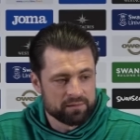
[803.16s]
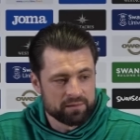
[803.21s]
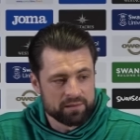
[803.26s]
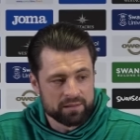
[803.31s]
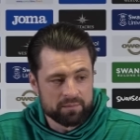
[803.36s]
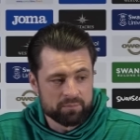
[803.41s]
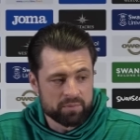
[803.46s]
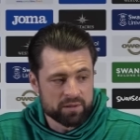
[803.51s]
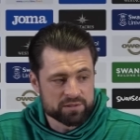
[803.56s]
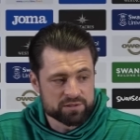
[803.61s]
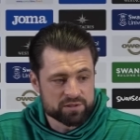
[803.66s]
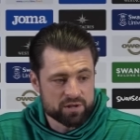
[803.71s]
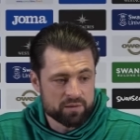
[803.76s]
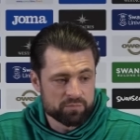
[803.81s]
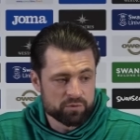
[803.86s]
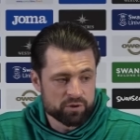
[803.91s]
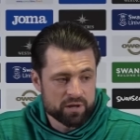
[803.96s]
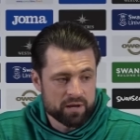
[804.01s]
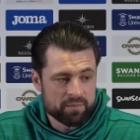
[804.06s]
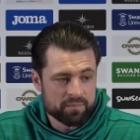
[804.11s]
and then by the
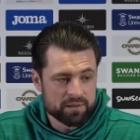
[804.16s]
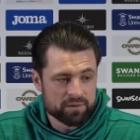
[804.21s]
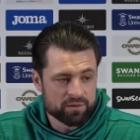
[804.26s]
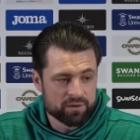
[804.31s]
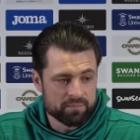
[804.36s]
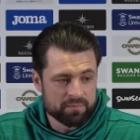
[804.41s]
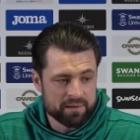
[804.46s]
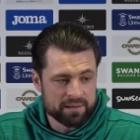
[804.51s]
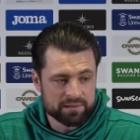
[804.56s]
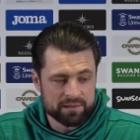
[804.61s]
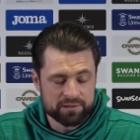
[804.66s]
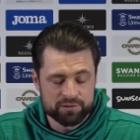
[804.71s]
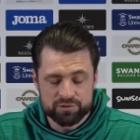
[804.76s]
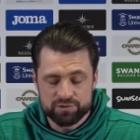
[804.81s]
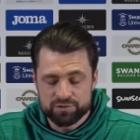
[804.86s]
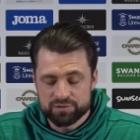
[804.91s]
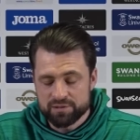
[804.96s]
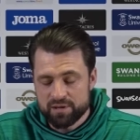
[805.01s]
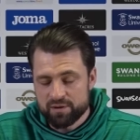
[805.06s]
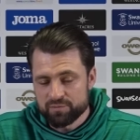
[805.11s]
time you come in on a Monday, you
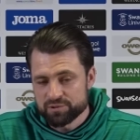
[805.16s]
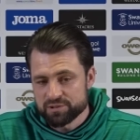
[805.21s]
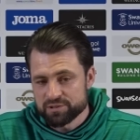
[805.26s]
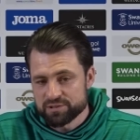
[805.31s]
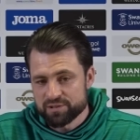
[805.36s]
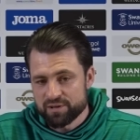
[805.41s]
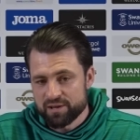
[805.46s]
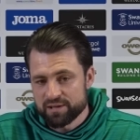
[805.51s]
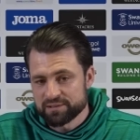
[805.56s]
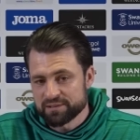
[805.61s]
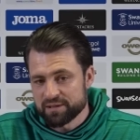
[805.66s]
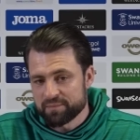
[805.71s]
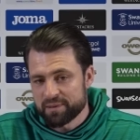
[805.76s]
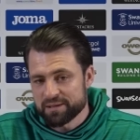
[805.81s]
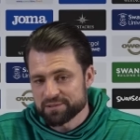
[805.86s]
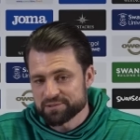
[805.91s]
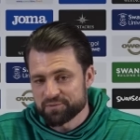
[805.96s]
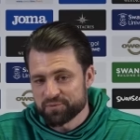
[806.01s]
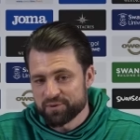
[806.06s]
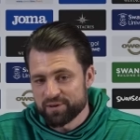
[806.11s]
just I was excited to get
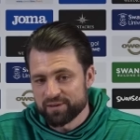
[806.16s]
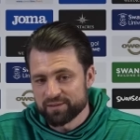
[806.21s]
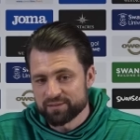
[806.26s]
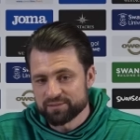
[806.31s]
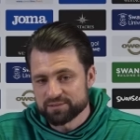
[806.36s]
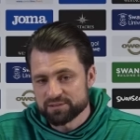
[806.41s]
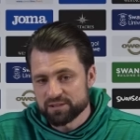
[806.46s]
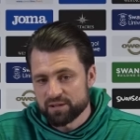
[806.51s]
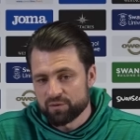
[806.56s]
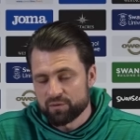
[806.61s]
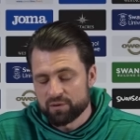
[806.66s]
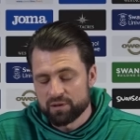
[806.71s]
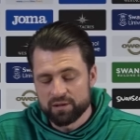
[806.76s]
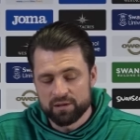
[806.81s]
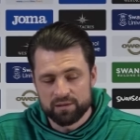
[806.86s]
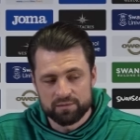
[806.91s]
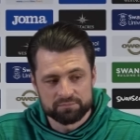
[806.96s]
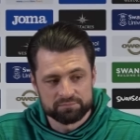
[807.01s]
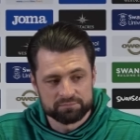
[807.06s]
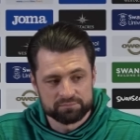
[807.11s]
back to work. So
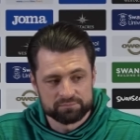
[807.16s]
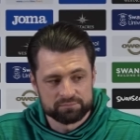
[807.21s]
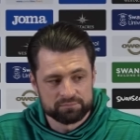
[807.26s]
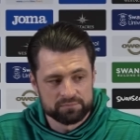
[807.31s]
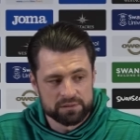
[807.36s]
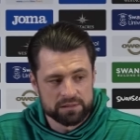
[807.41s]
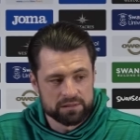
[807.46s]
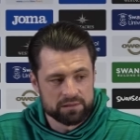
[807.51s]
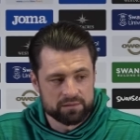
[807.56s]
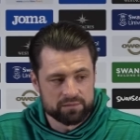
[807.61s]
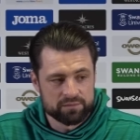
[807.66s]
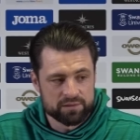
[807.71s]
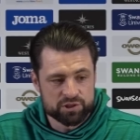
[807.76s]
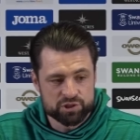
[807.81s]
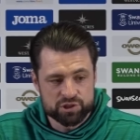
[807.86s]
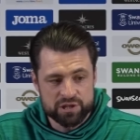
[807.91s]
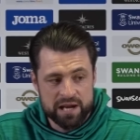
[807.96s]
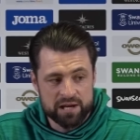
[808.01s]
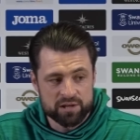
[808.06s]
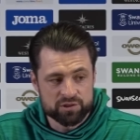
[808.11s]
uh, this
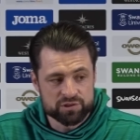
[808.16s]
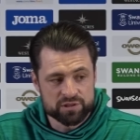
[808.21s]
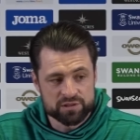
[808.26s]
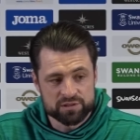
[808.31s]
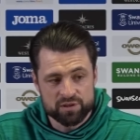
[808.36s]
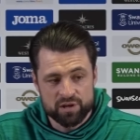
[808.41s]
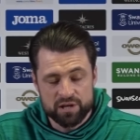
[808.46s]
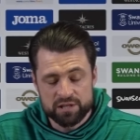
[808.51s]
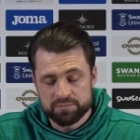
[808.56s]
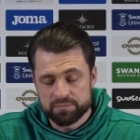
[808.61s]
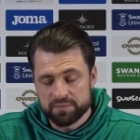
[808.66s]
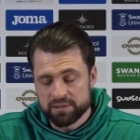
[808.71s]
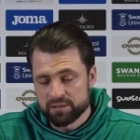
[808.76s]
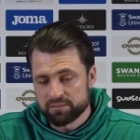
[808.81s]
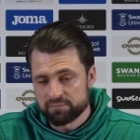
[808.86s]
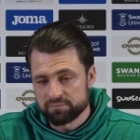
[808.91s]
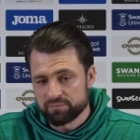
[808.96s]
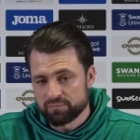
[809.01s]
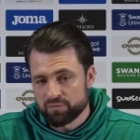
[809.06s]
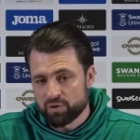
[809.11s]
challenge excites
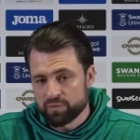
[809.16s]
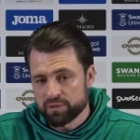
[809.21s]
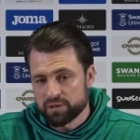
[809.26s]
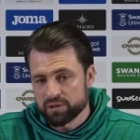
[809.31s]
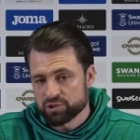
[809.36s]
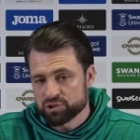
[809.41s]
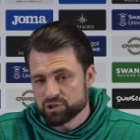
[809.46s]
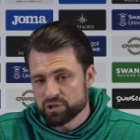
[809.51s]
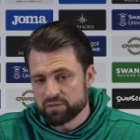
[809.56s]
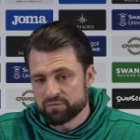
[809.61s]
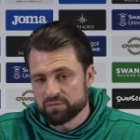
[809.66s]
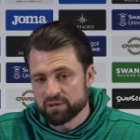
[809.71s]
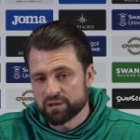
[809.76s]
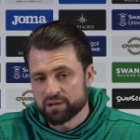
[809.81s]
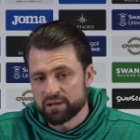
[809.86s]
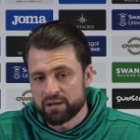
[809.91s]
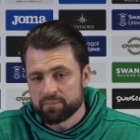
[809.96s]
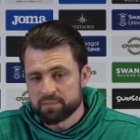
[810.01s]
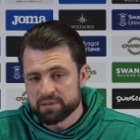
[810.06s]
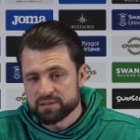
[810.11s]
me. What we can achieve at the
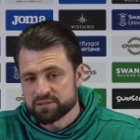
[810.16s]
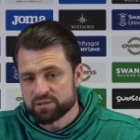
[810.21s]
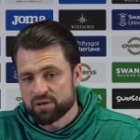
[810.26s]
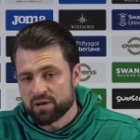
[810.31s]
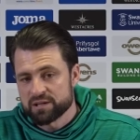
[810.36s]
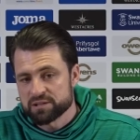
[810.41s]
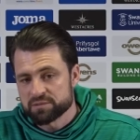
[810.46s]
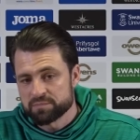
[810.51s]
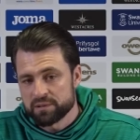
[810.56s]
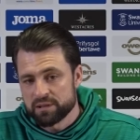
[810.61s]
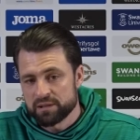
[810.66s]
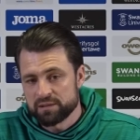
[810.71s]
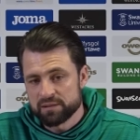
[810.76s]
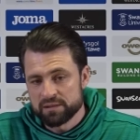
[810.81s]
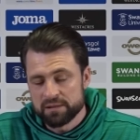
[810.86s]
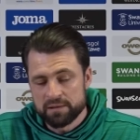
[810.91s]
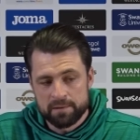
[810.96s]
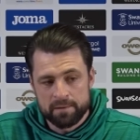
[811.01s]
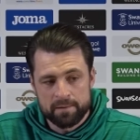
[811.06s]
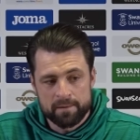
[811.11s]
club excites me.
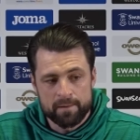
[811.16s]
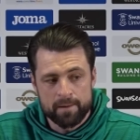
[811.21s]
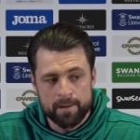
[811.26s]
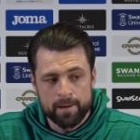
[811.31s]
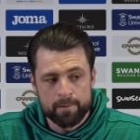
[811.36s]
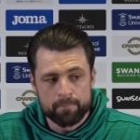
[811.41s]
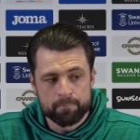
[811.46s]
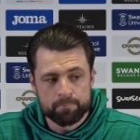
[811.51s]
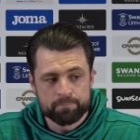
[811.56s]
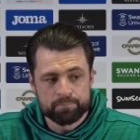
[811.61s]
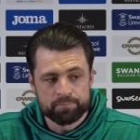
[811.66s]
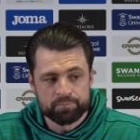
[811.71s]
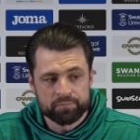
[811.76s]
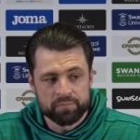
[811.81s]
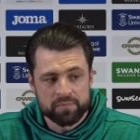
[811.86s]
Um,